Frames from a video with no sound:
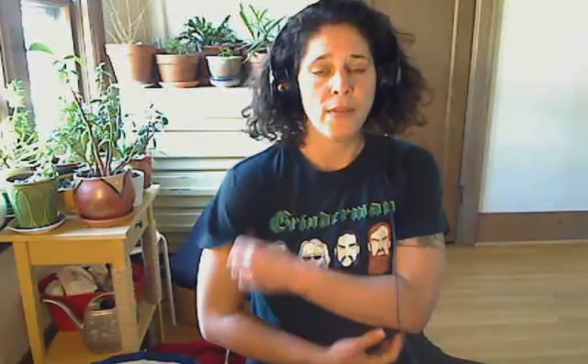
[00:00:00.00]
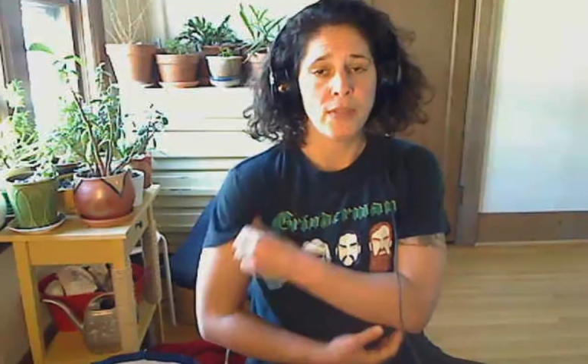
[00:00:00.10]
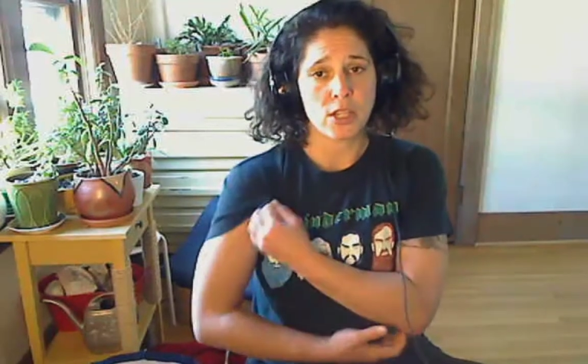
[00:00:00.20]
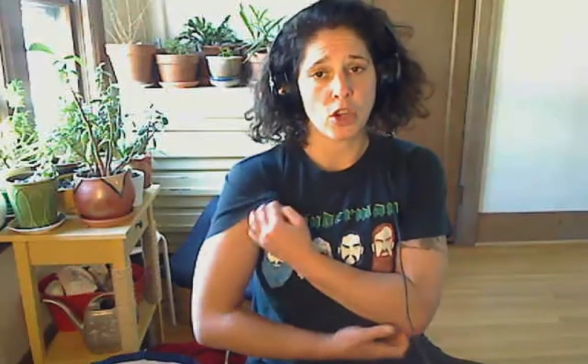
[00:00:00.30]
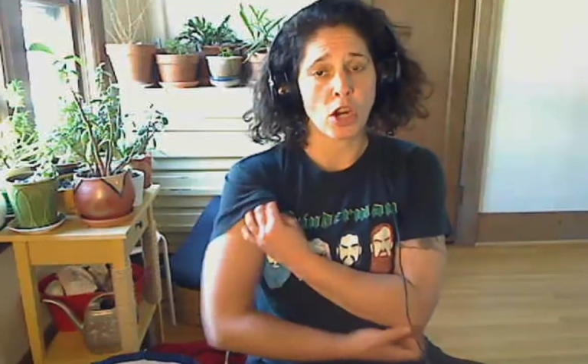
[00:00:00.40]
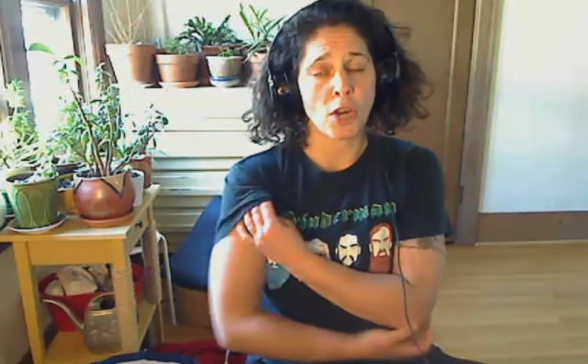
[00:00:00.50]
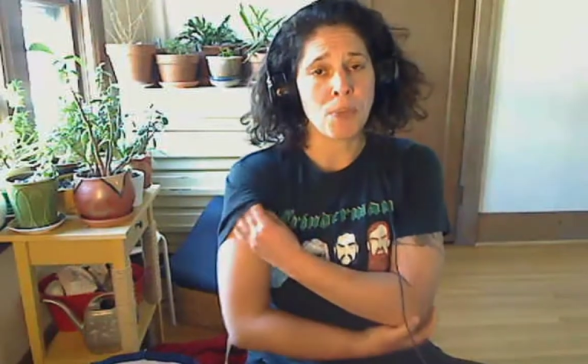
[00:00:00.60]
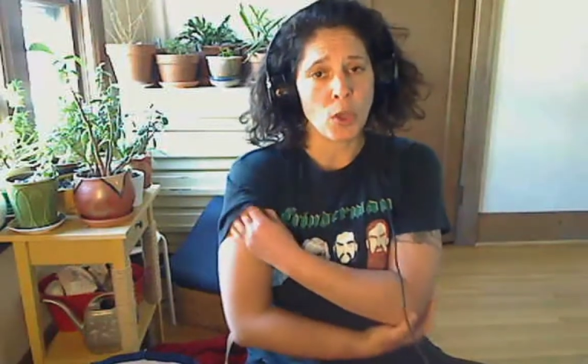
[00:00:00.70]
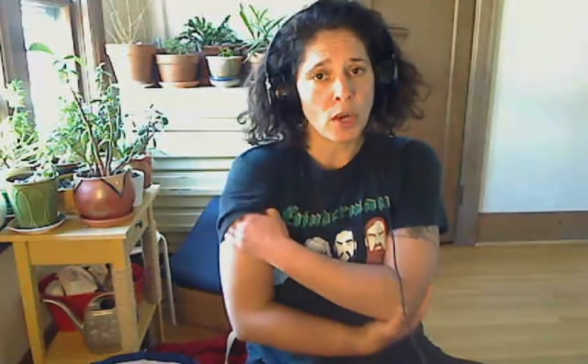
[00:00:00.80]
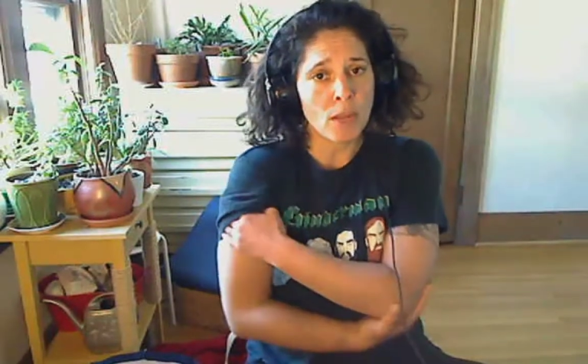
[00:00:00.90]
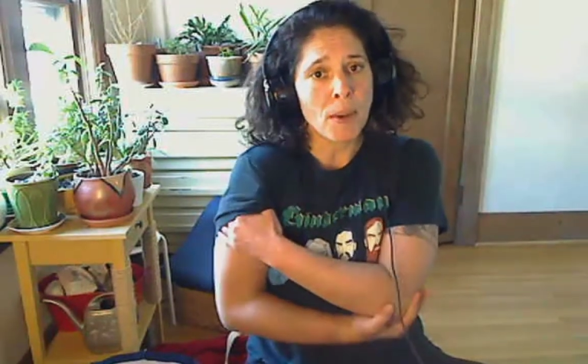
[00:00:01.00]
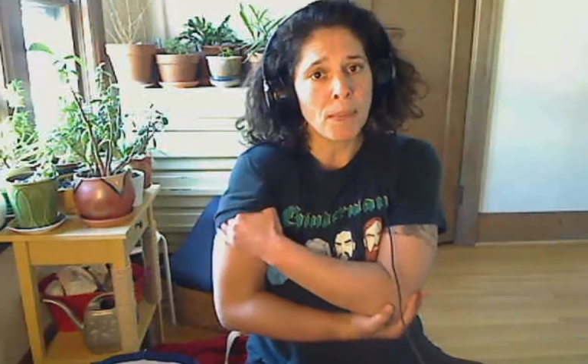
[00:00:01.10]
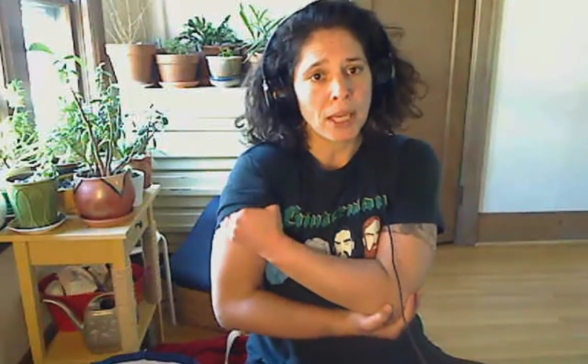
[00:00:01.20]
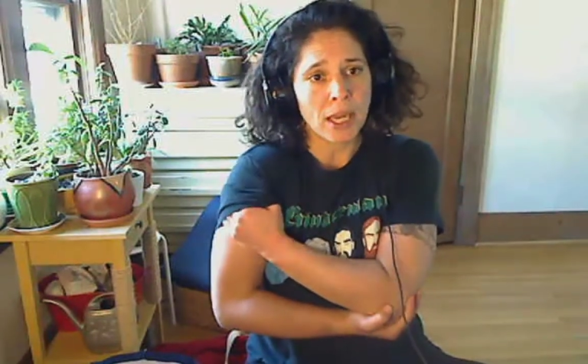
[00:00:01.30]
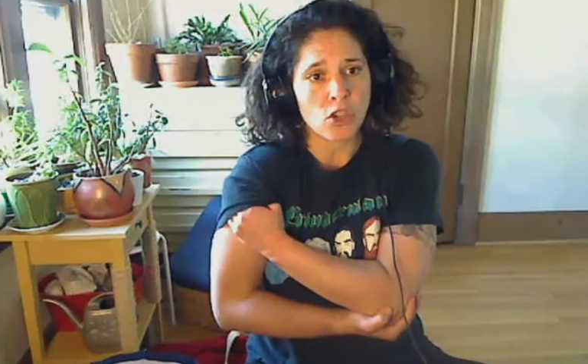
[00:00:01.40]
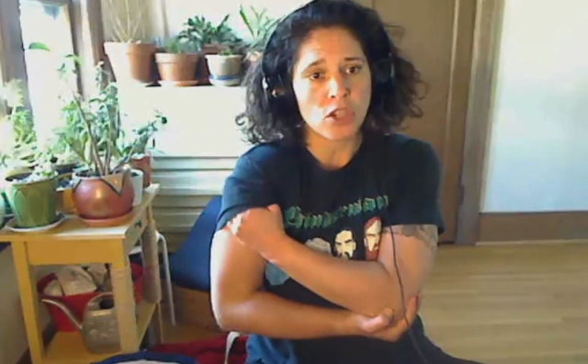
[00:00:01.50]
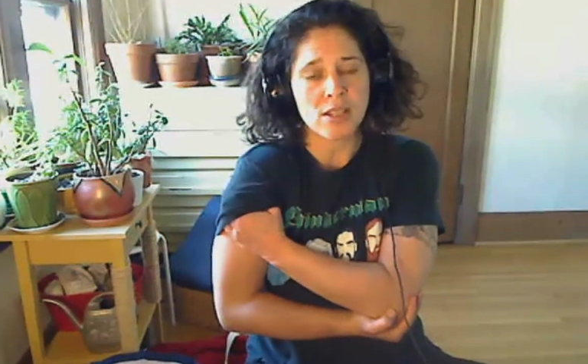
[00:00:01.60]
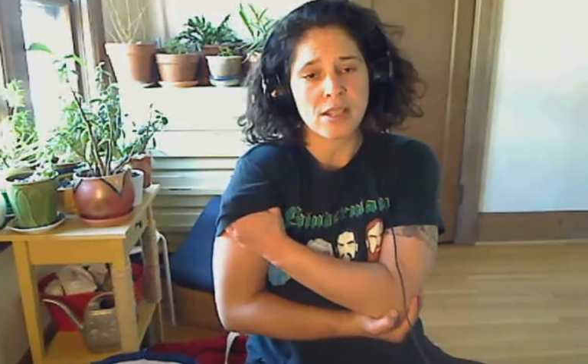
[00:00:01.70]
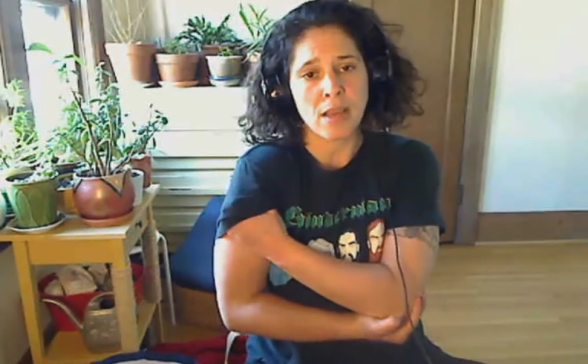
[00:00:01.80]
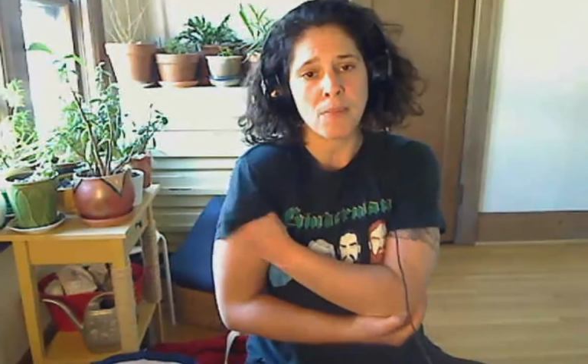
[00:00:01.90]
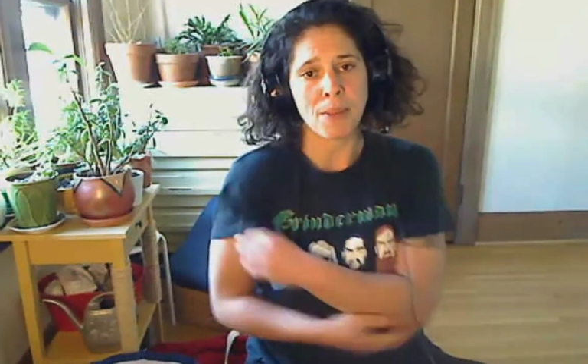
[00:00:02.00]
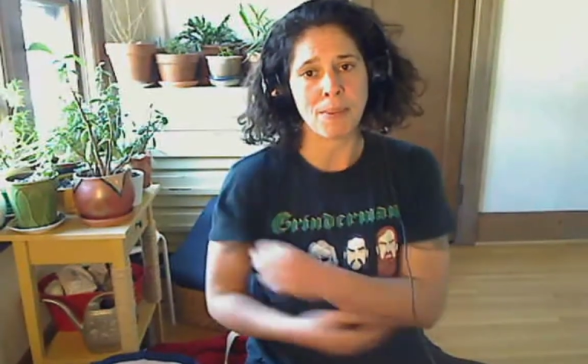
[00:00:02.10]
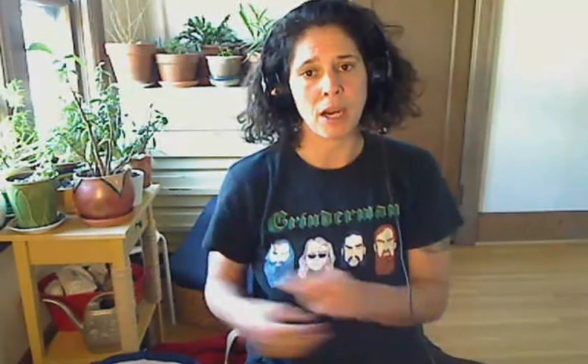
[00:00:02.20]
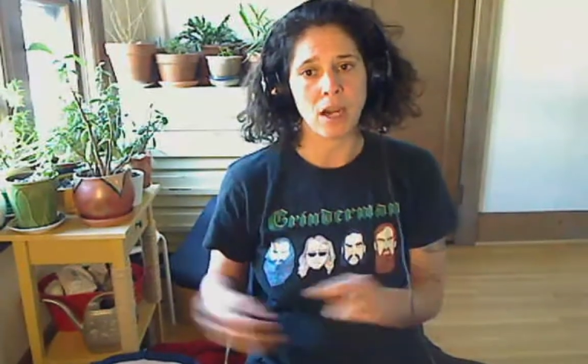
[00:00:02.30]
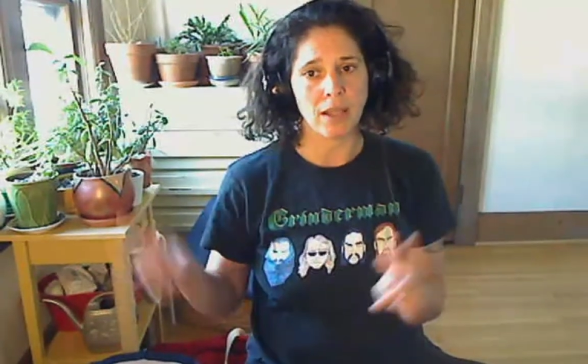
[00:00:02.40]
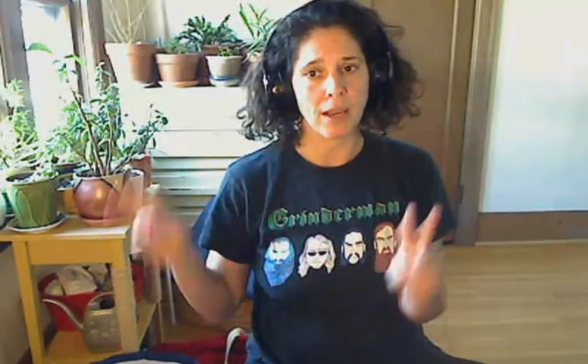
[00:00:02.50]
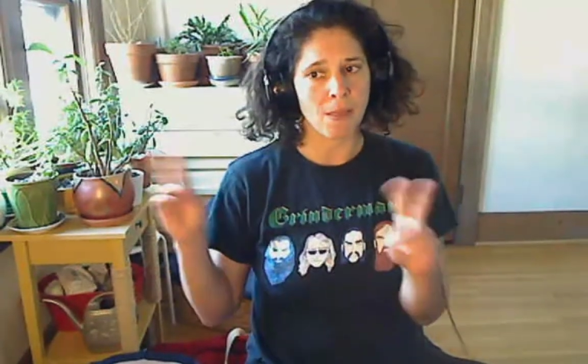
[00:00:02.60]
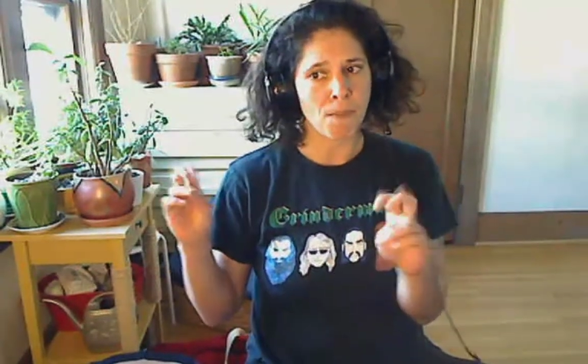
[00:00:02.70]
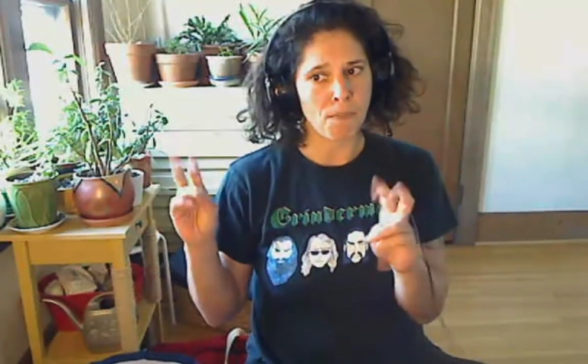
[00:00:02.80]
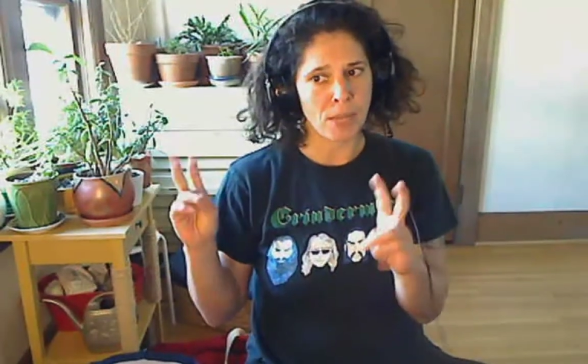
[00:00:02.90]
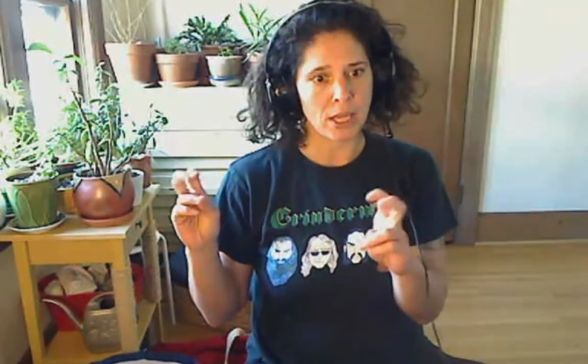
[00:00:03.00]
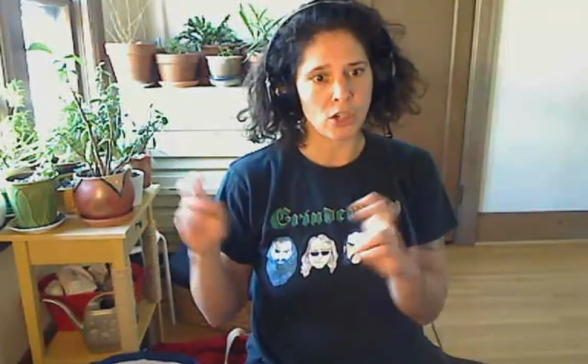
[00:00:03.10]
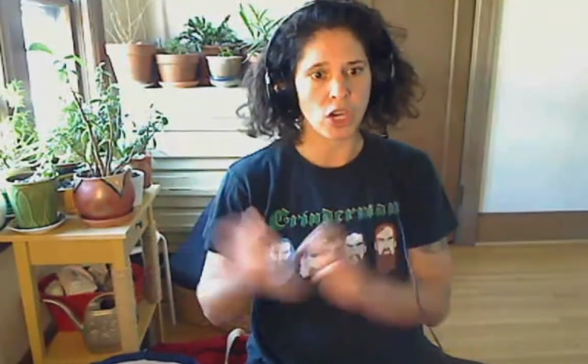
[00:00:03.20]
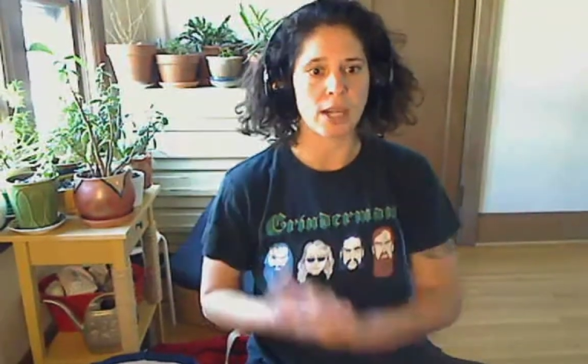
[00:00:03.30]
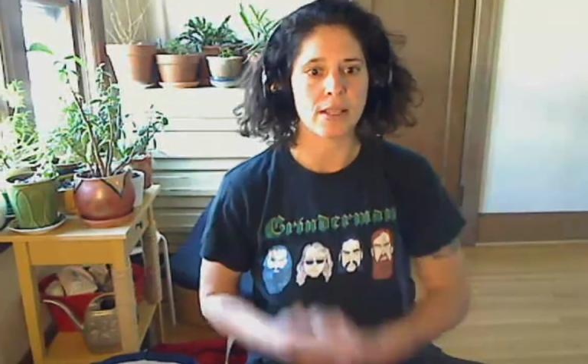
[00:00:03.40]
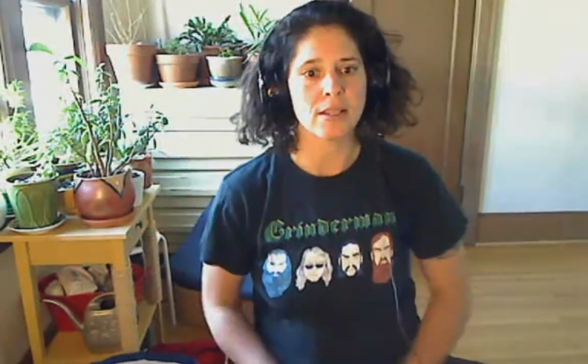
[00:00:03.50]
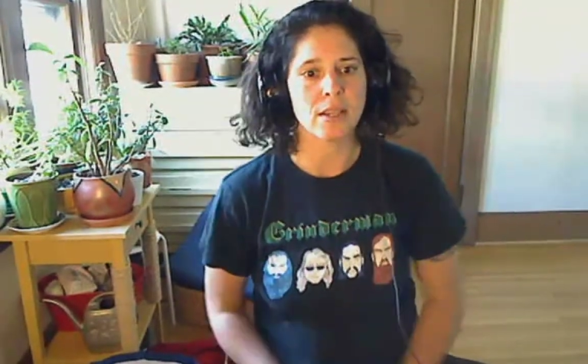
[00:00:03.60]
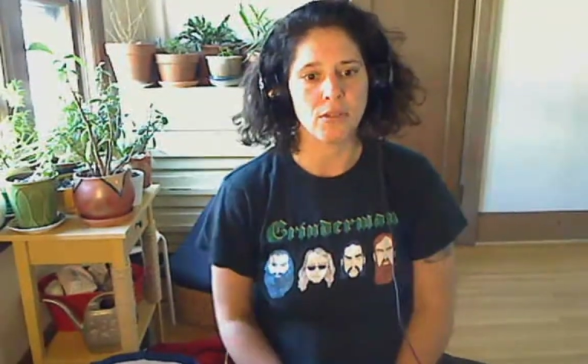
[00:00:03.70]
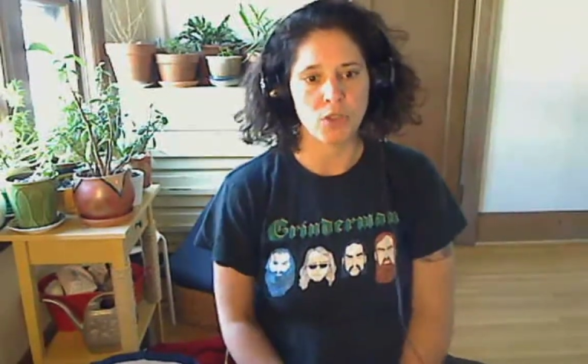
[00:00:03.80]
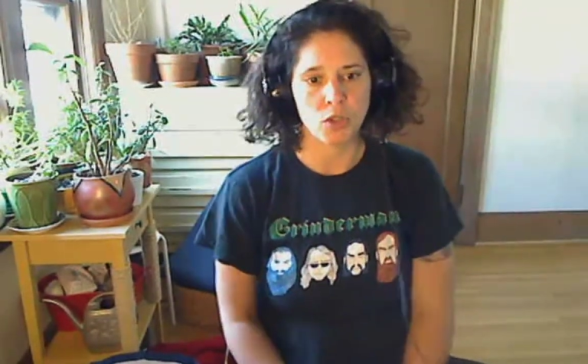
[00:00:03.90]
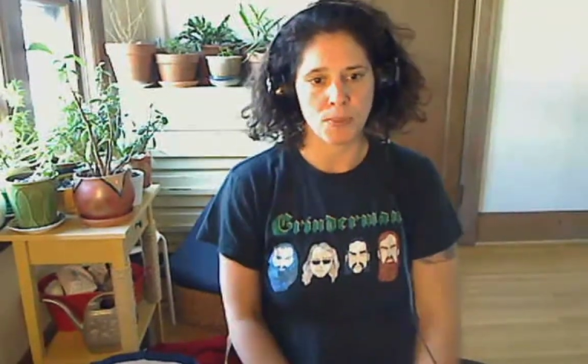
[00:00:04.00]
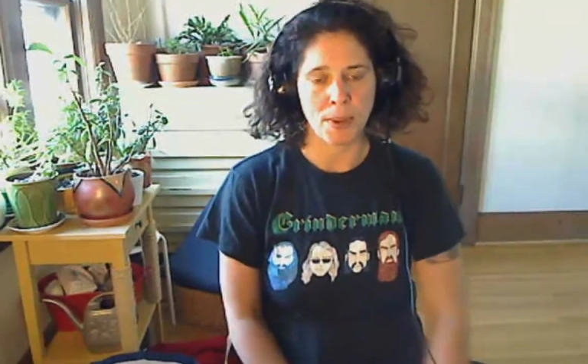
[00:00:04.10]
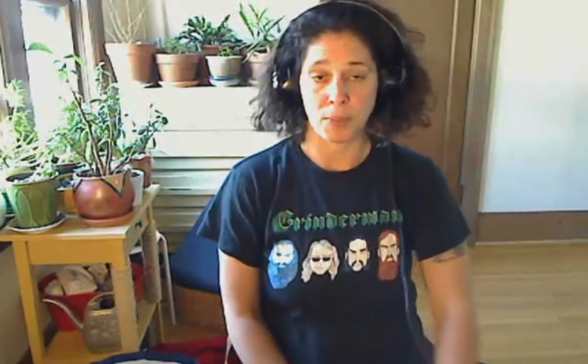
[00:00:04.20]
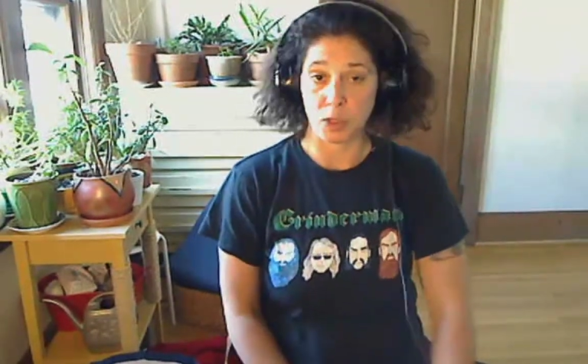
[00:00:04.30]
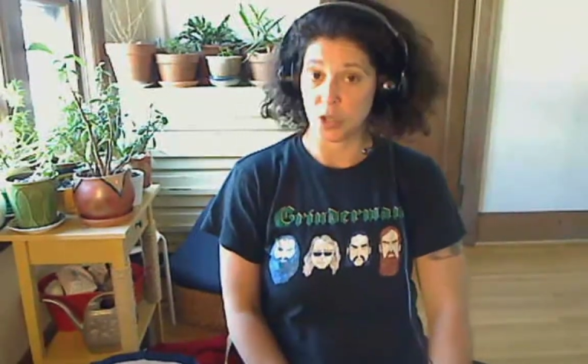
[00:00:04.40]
These are community publications and maybe not like the big shots of newspapers,